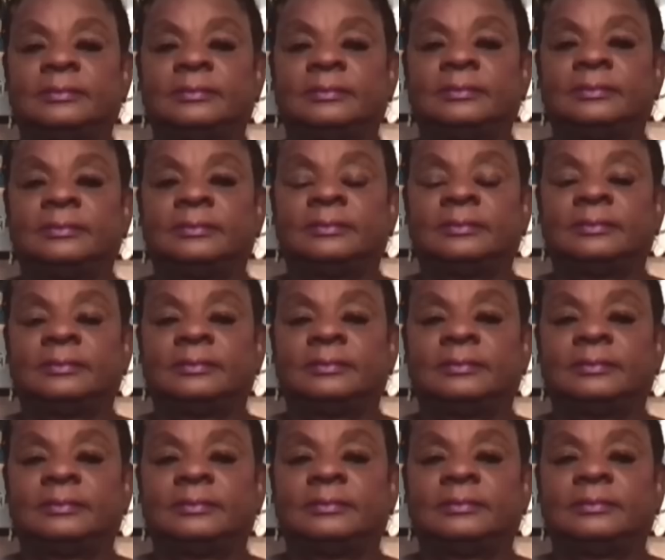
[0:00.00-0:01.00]

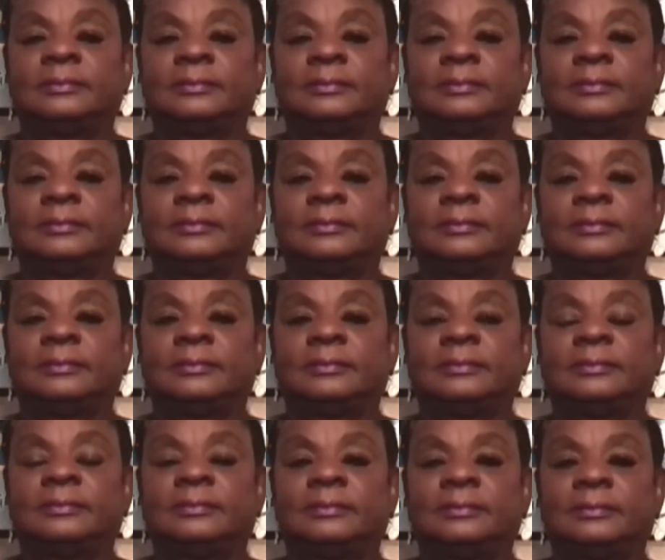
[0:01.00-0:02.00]

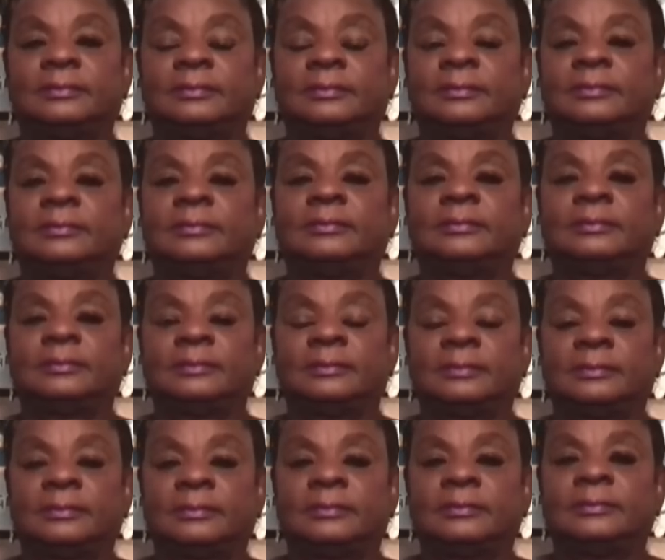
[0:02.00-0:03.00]

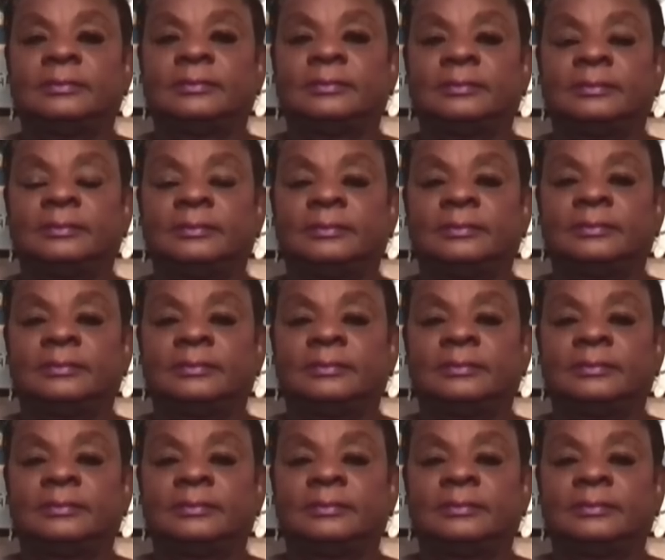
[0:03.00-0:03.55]
(silent)